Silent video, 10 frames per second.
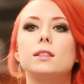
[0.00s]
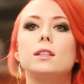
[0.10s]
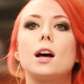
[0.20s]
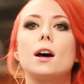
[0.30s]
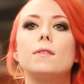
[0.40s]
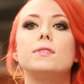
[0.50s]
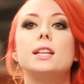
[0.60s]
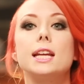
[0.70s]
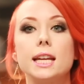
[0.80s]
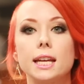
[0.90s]
loved
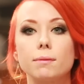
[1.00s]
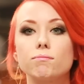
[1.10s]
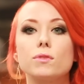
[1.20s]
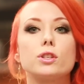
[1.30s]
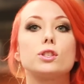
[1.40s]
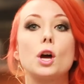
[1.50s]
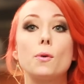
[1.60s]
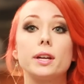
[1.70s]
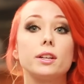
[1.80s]
knitting, sewing,